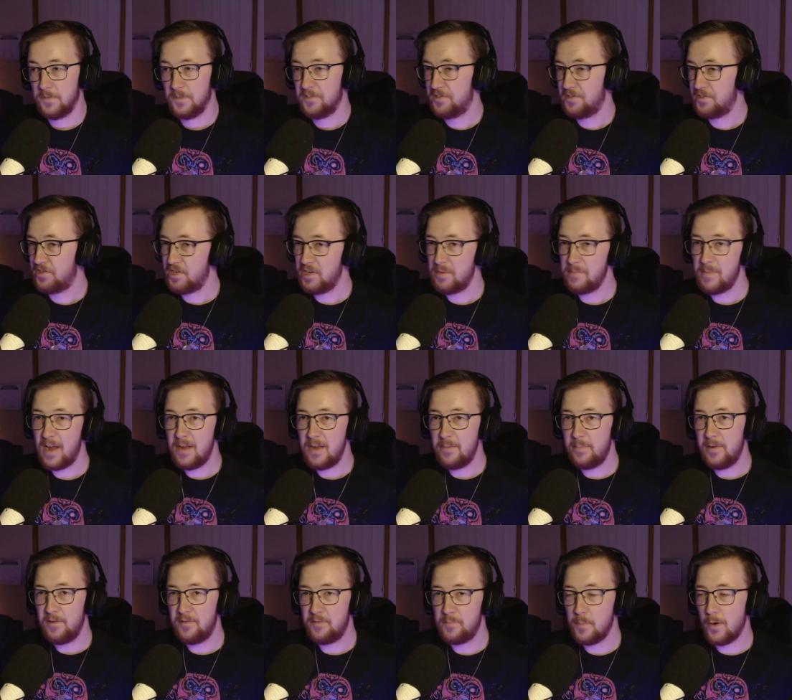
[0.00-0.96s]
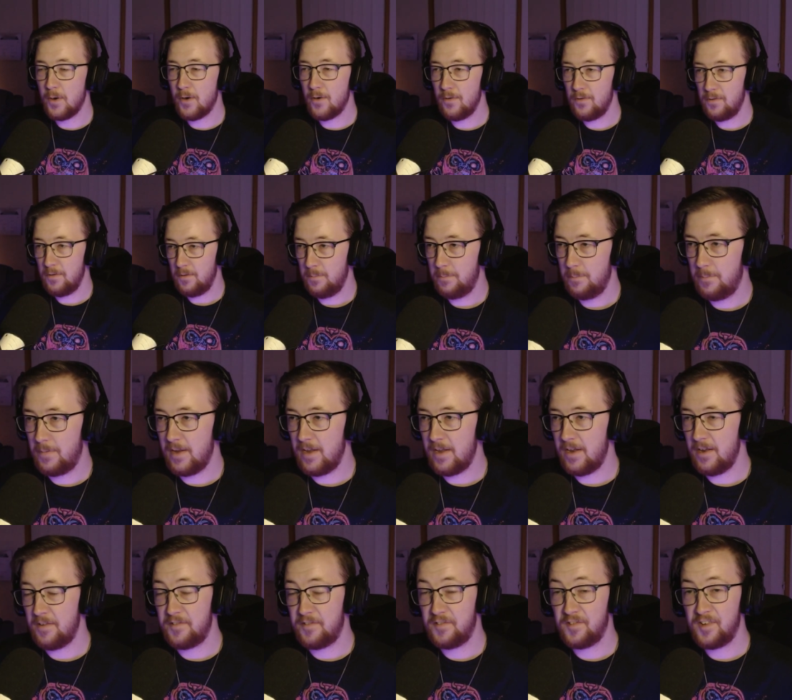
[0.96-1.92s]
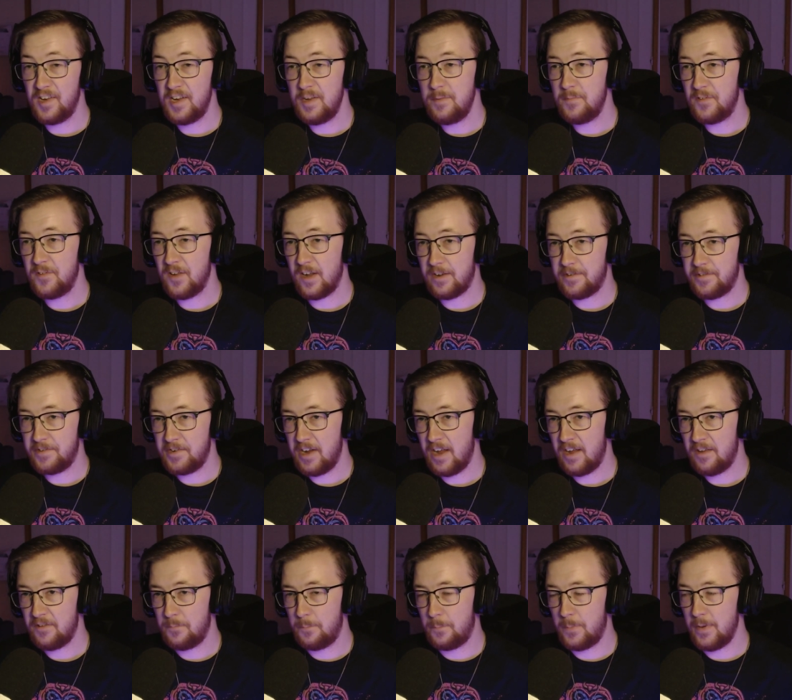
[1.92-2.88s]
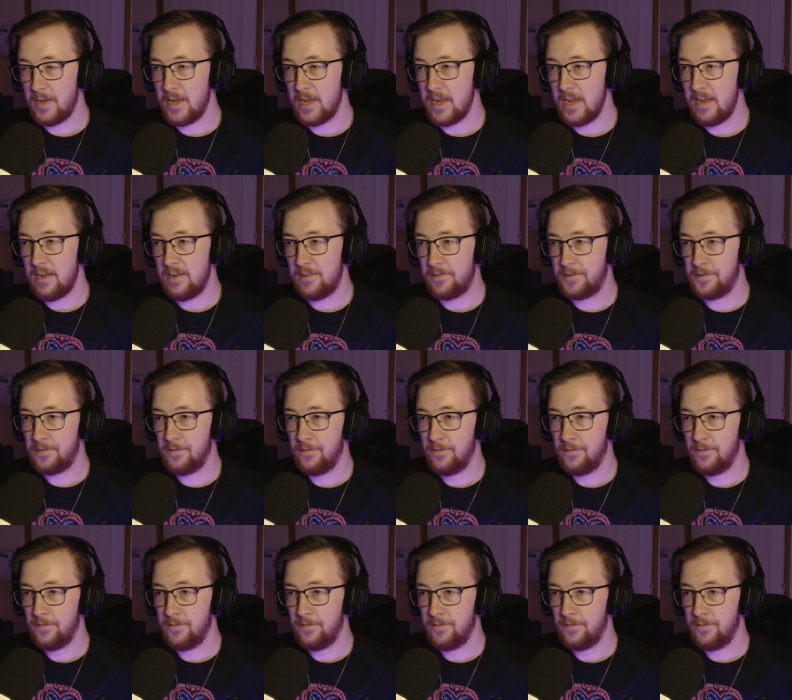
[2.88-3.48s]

She may be small, but it seems like she has big ears